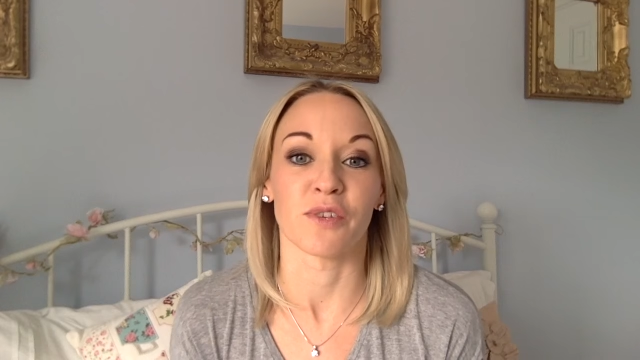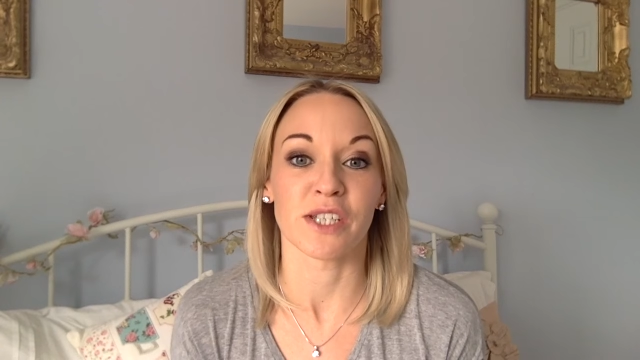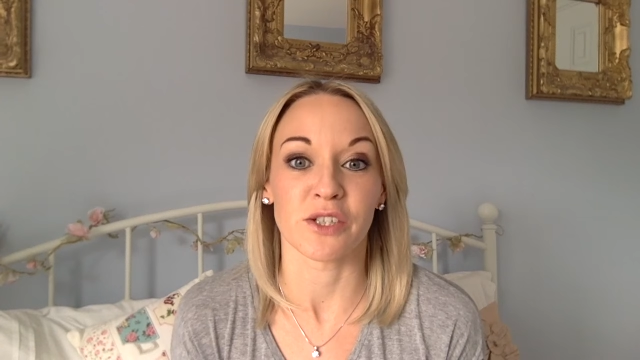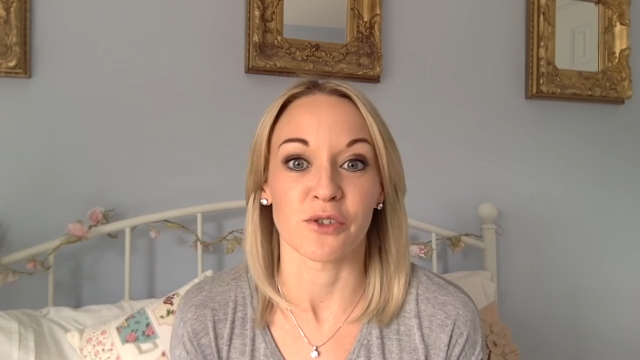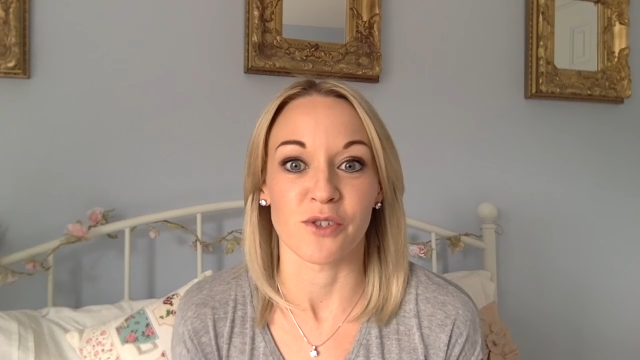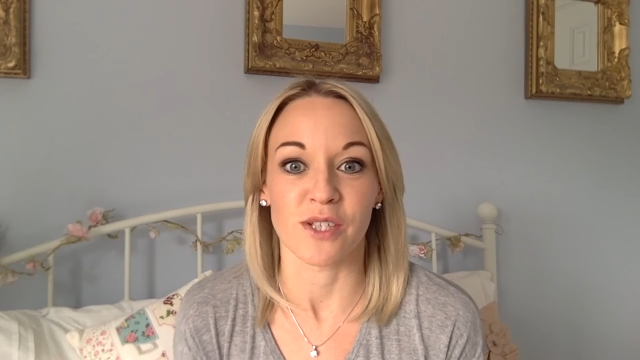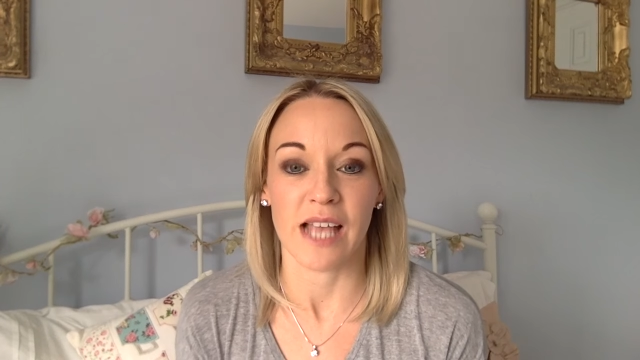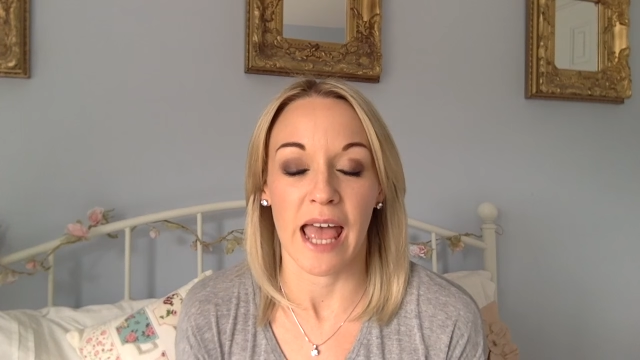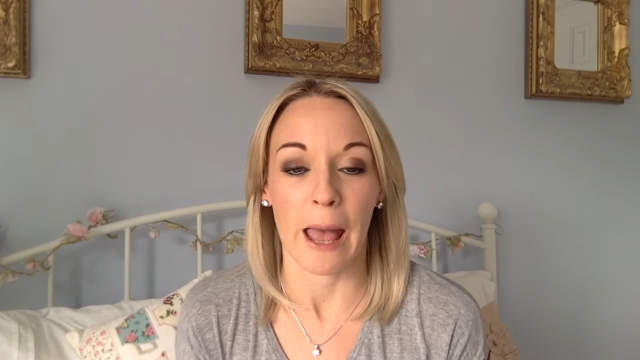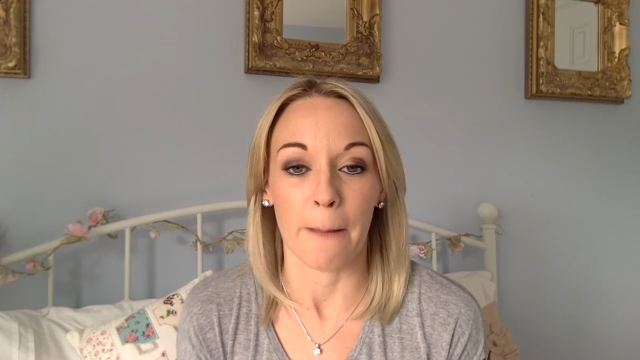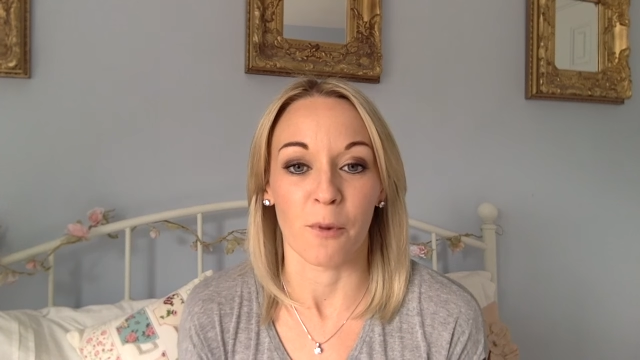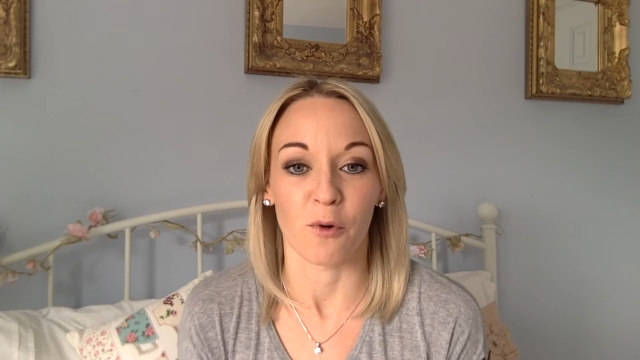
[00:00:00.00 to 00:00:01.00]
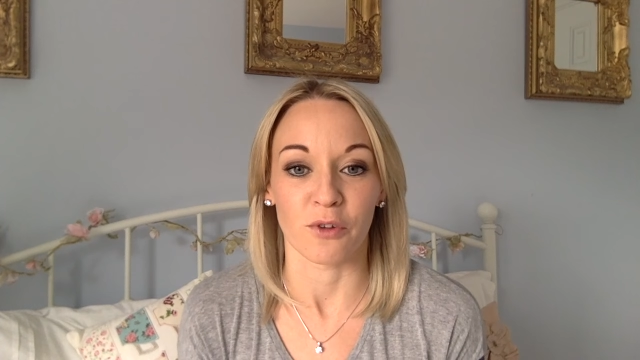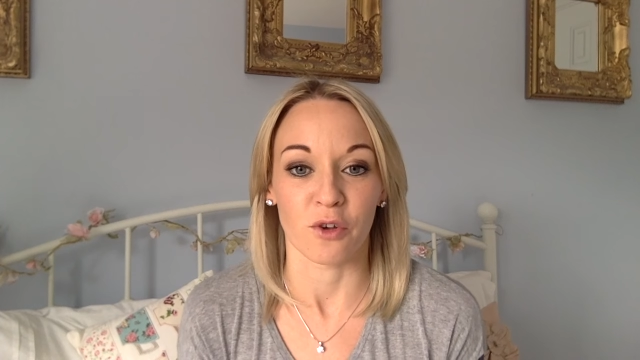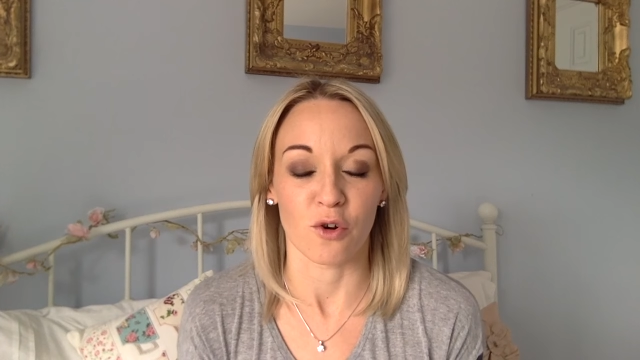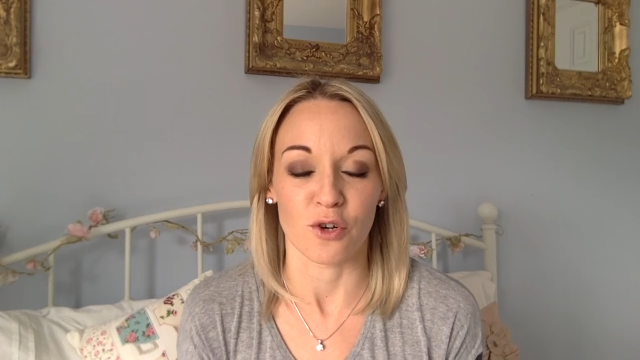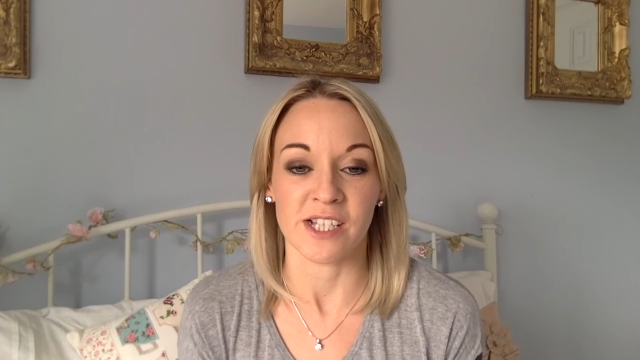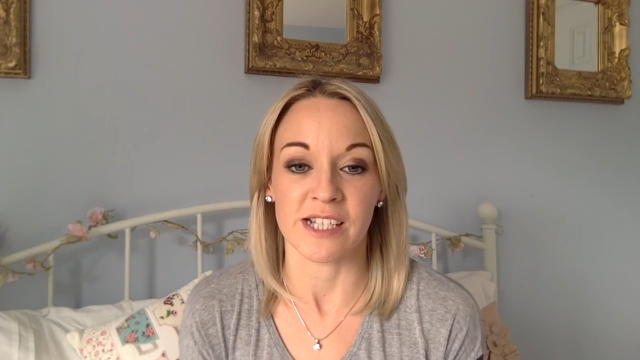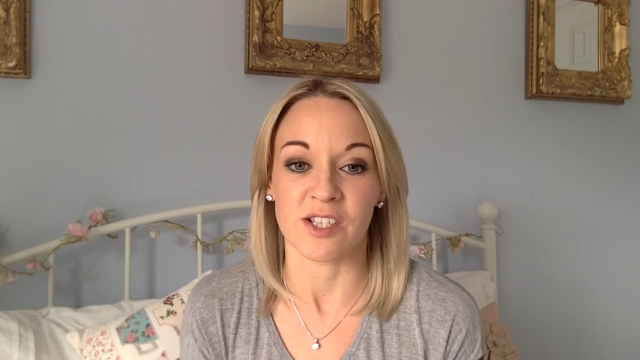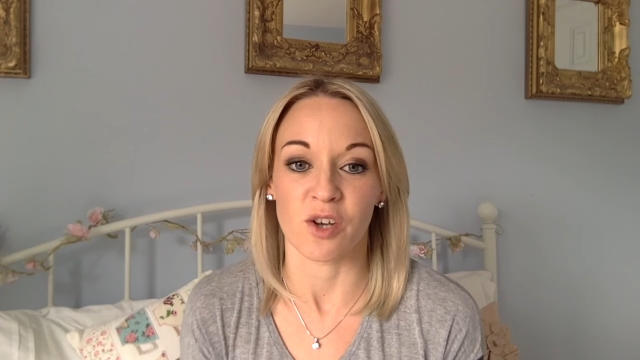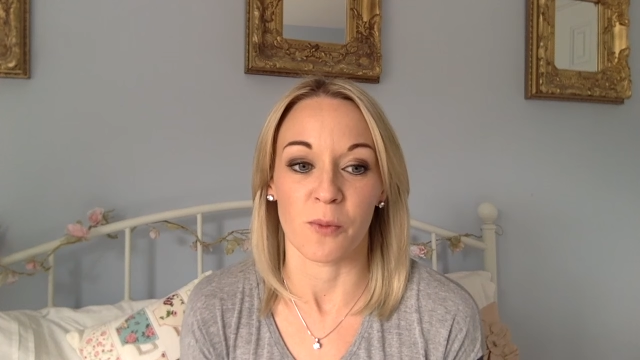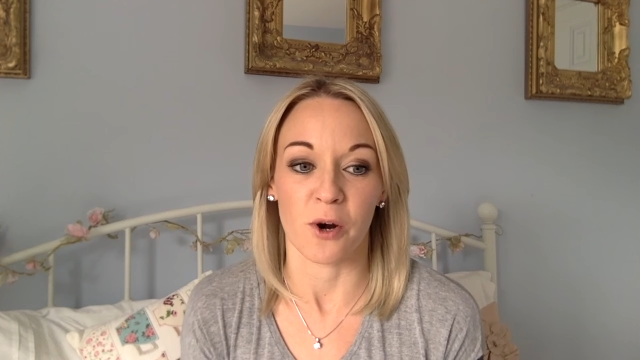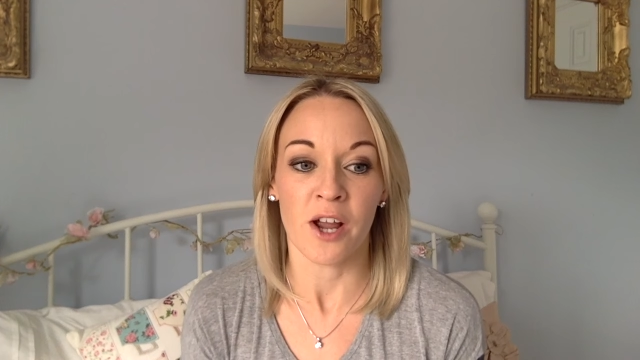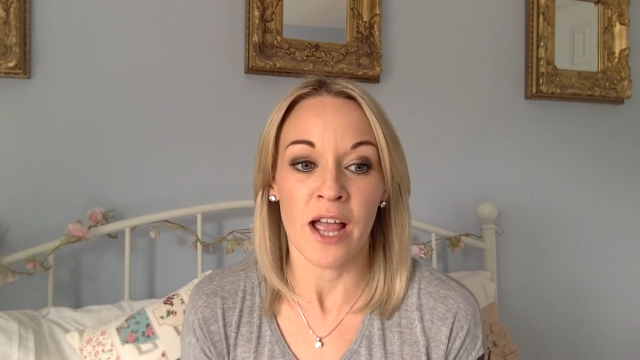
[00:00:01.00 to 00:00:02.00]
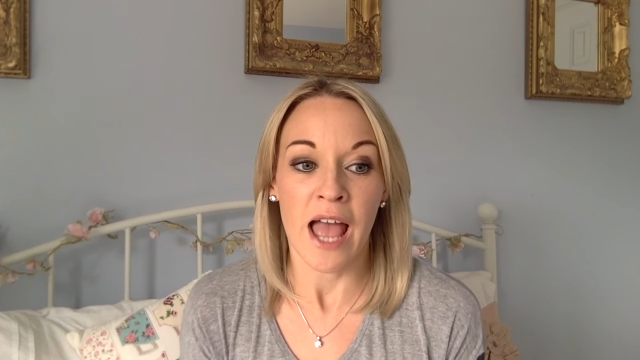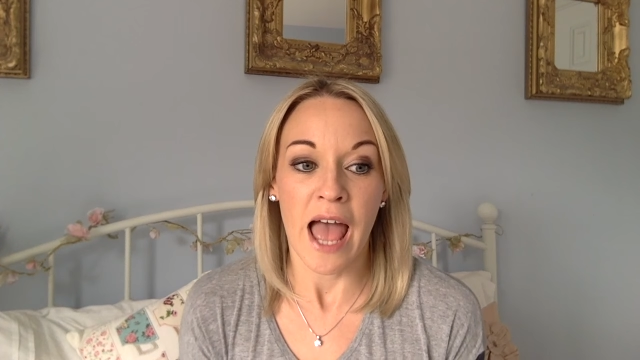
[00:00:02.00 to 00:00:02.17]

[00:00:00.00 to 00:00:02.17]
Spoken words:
videos over the course of the summer,